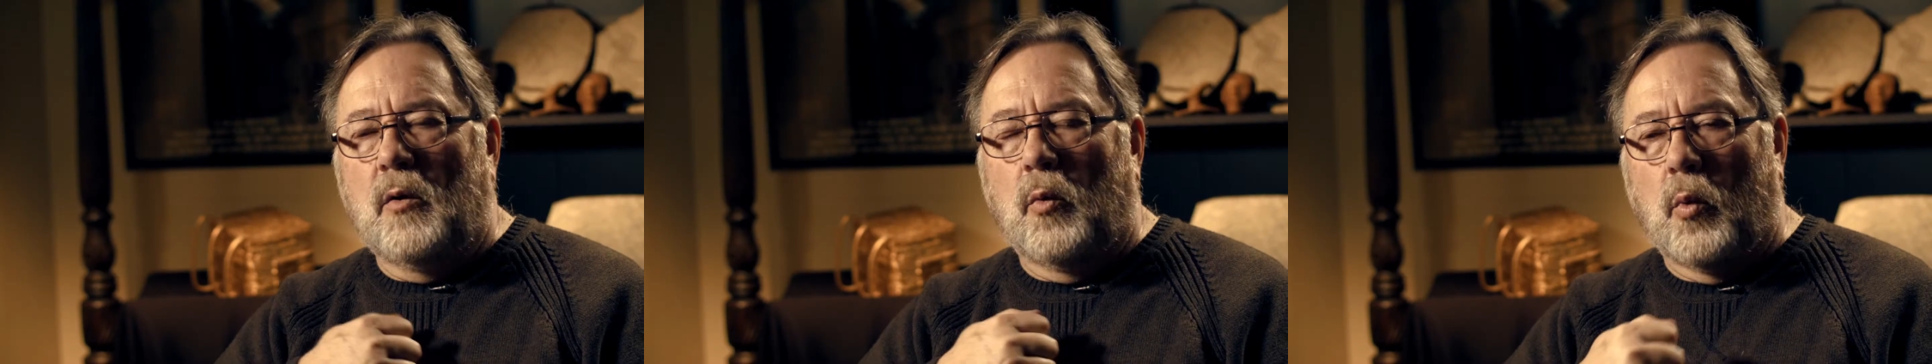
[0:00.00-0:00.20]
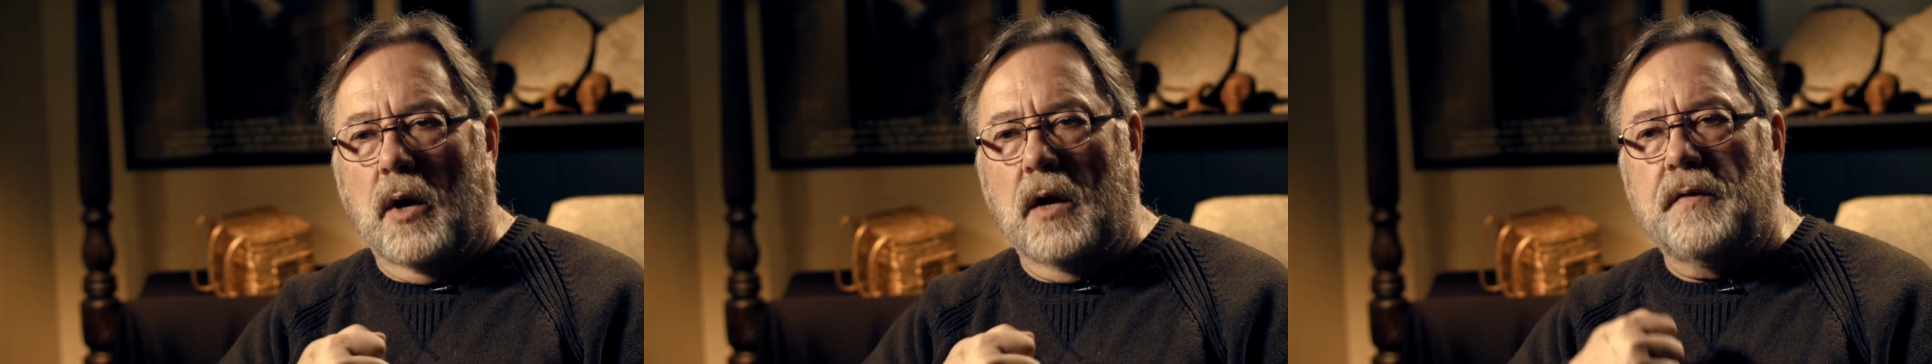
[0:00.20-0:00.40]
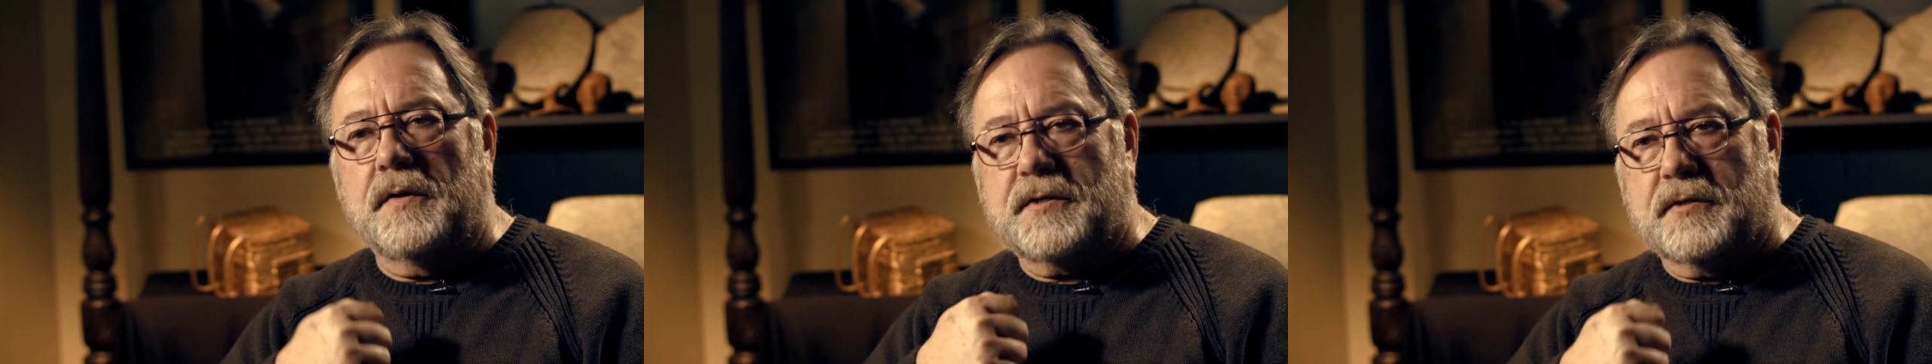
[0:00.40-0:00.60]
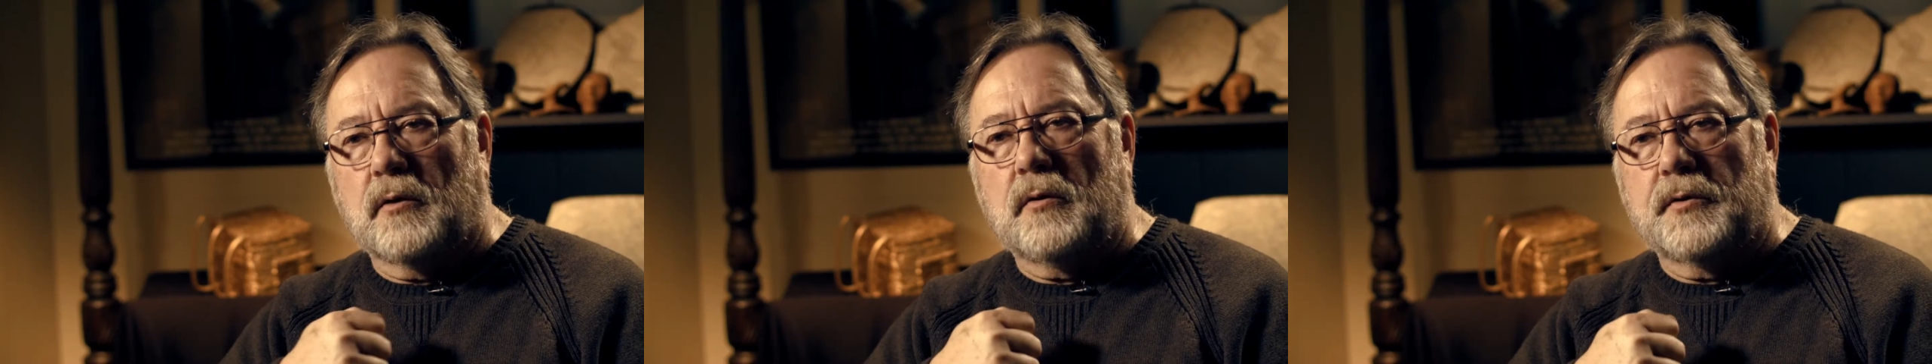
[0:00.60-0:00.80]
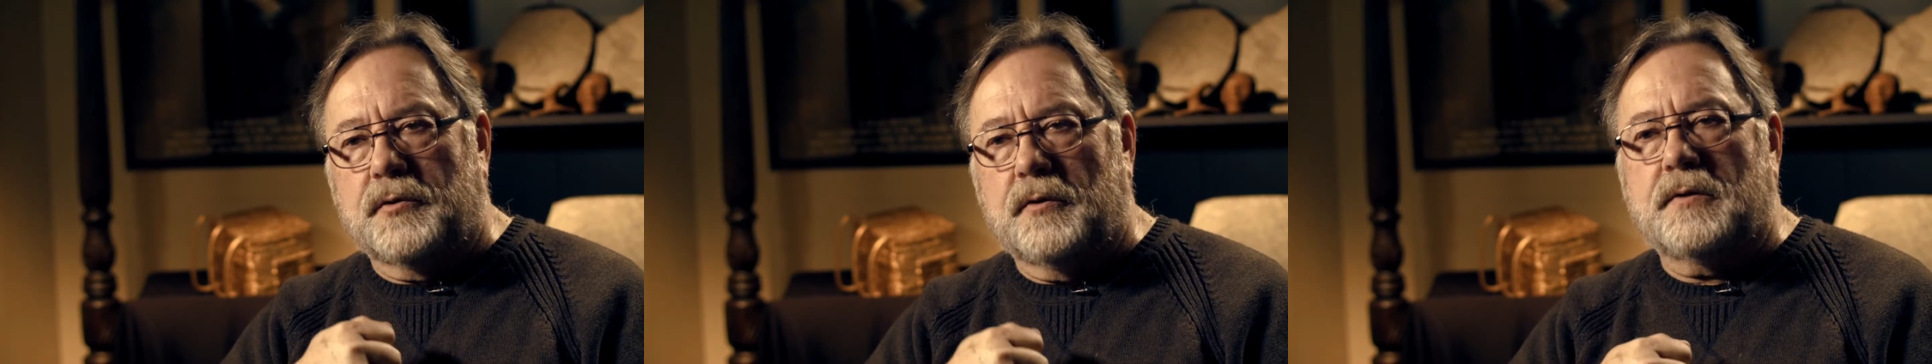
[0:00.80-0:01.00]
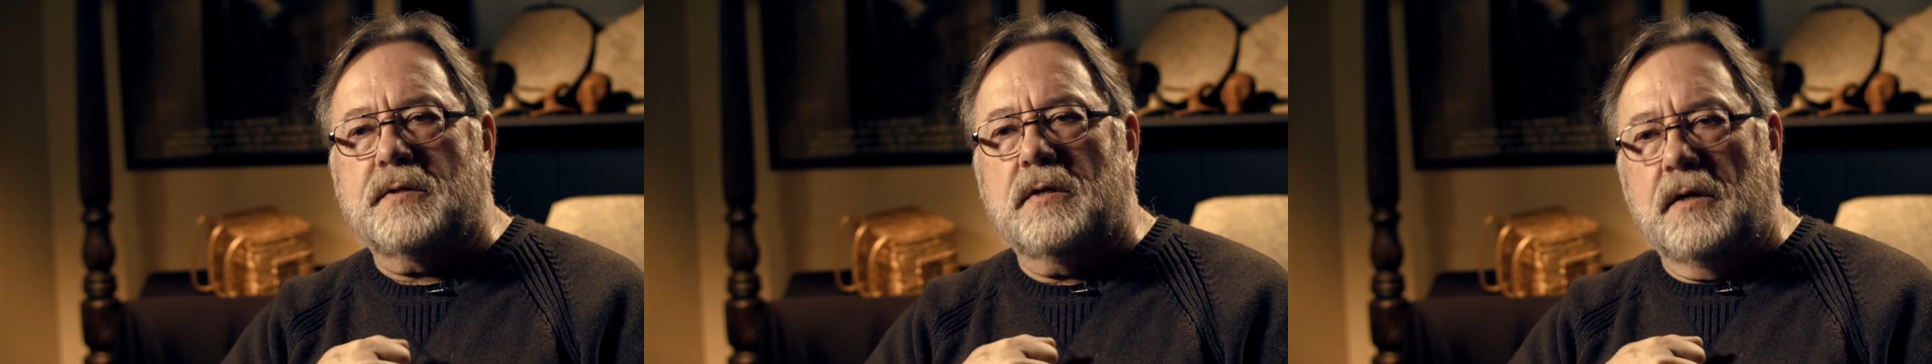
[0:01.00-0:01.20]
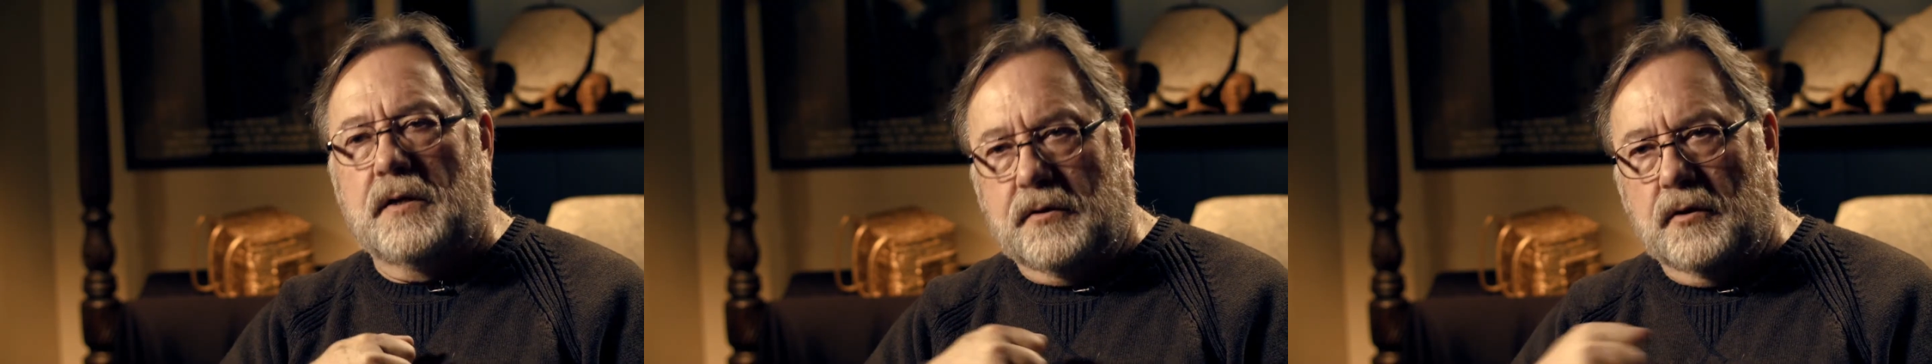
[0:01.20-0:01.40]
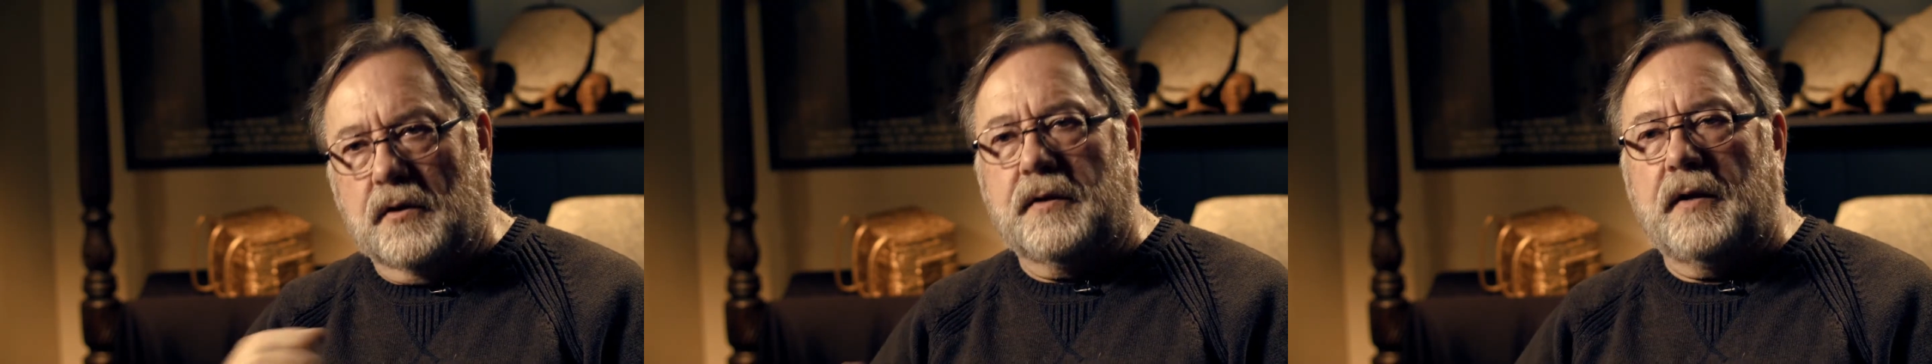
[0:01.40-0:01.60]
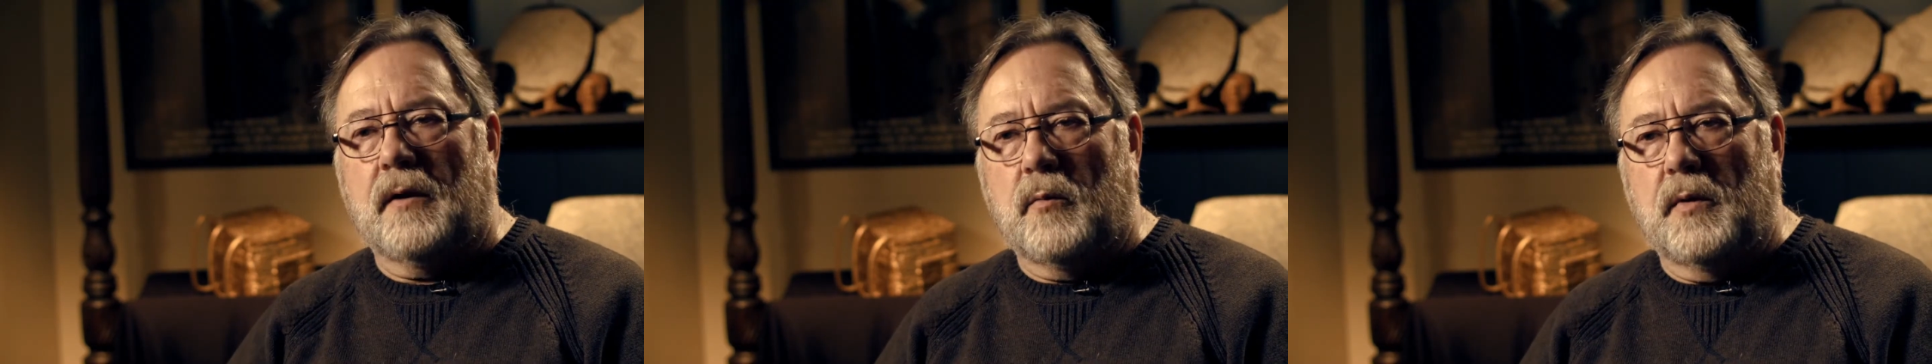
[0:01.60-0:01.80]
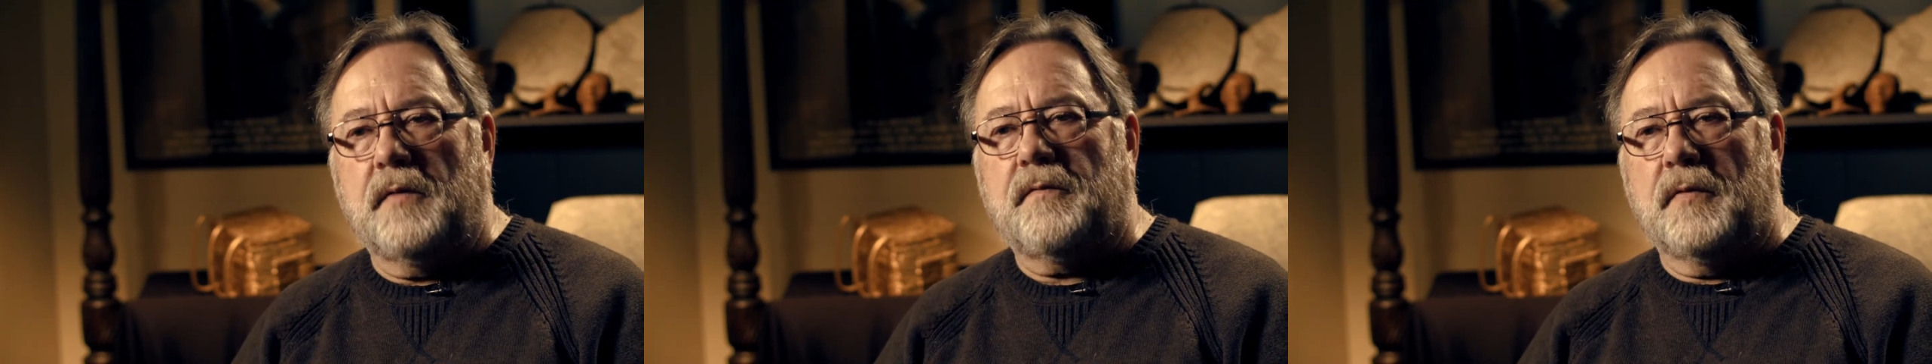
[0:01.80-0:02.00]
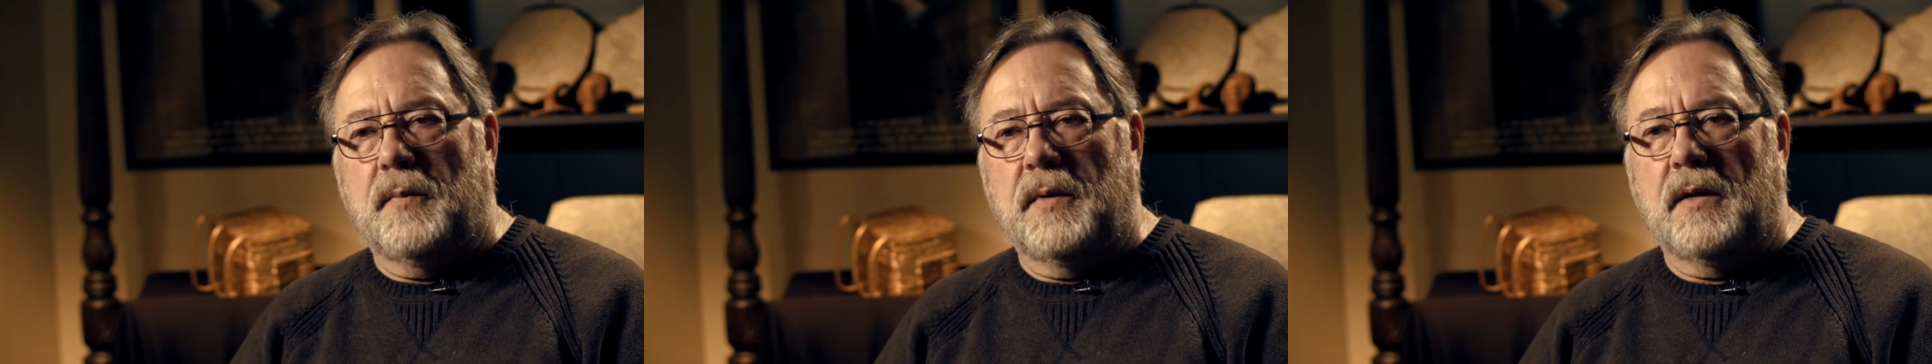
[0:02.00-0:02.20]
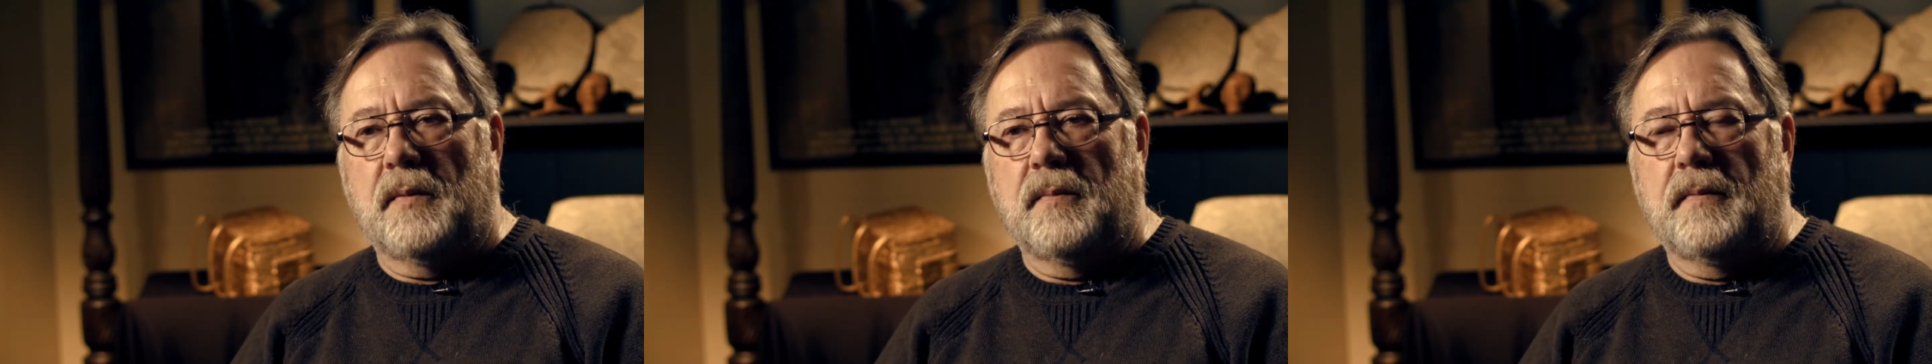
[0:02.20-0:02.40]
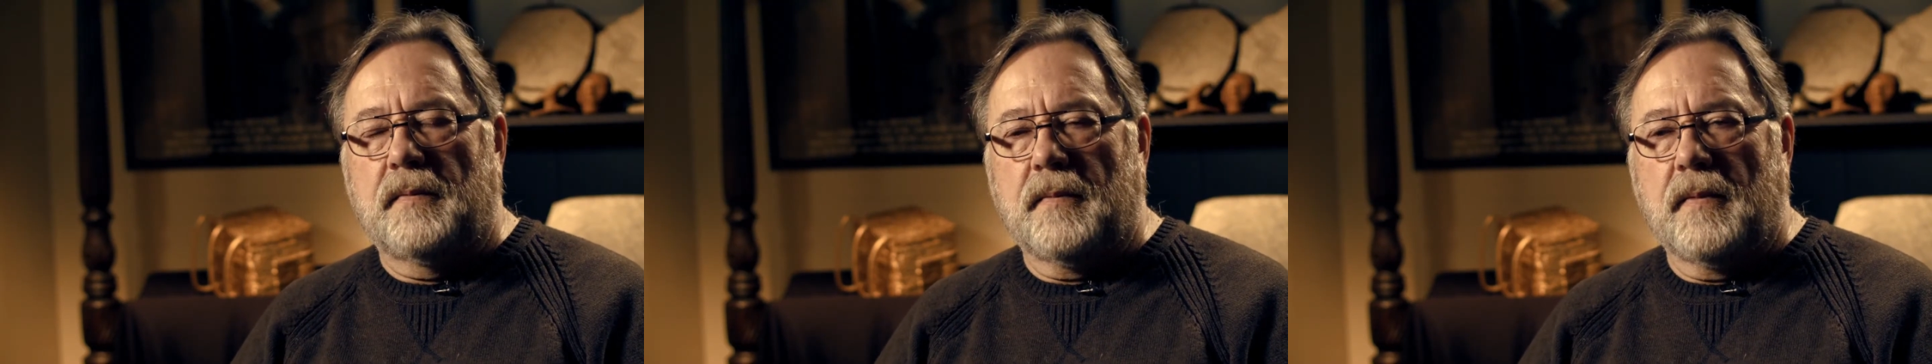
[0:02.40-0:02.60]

One of the soldiers took that away from him.